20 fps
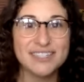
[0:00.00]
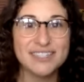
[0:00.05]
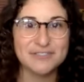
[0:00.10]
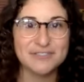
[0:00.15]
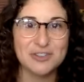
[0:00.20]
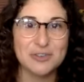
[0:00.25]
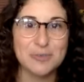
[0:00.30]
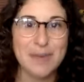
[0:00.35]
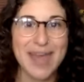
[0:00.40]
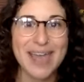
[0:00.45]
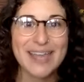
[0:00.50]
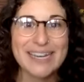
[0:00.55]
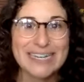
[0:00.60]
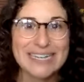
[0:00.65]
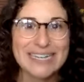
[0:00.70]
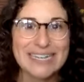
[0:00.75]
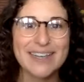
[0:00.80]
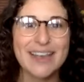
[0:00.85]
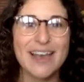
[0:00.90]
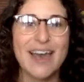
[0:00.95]
of
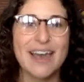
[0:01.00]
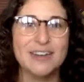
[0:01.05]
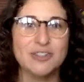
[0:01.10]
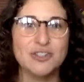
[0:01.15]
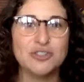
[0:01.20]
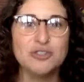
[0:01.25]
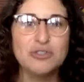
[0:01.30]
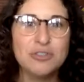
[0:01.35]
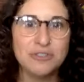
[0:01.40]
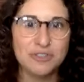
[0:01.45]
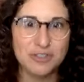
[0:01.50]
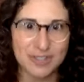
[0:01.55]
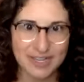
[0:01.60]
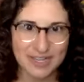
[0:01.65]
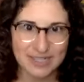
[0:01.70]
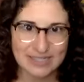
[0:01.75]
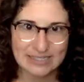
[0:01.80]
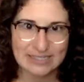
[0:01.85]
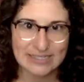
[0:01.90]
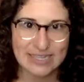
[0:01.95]
humanity and
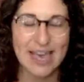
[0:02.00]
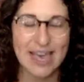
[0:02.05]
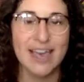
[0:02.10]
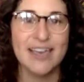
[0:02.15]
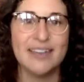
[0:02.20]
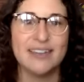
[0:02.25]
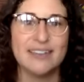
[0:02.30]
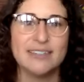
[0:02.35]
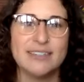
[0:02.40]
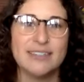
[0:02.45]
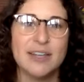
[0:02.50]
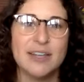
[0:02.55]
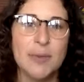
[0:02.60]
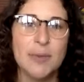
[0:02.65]
truthfulness and